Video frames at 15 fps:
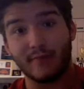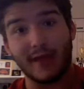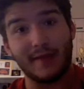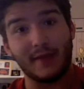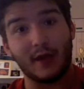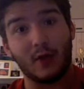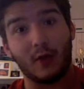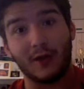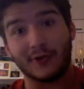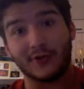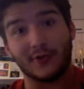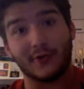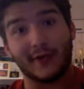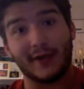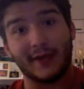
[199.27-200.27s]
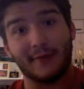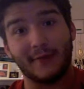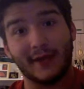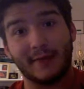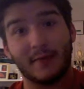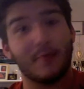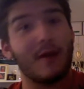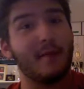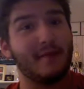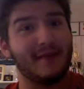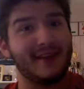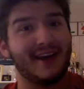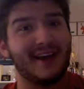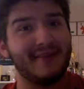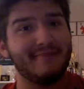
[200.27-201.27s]
Maybe I'll watch Hurricane Week, but probably
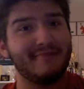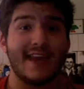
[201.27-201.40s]
not.